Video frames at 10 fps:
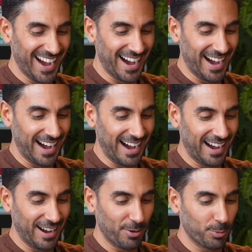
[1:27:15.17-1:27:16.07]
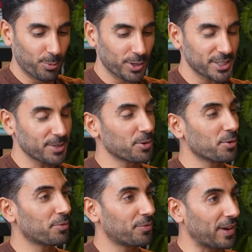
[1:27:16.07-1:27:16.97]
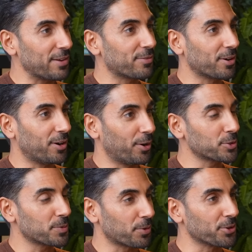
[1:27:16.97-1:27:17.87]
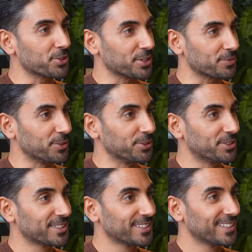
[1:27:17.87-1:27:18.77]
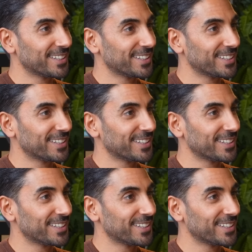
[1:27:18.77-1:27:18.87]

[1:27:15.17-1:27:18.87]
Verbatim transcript: Uh, what are some of your favorite ultra processed foods?